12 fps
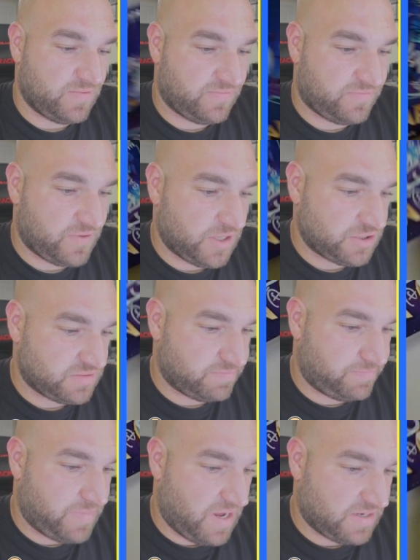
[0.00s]
of fresh
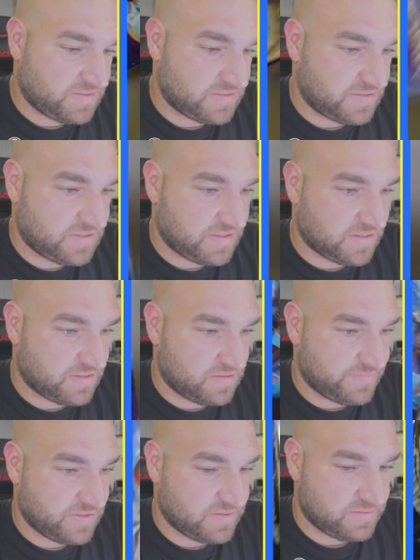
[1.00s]
boxes here. I
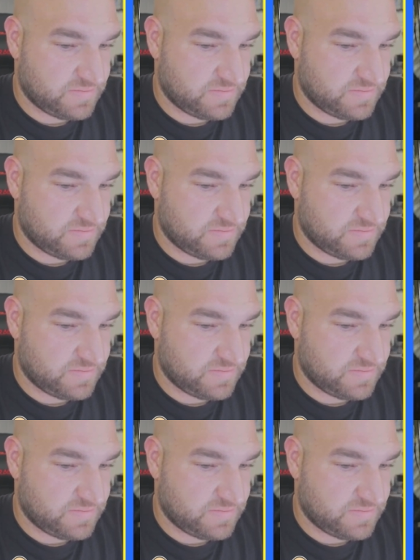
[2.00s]
mean,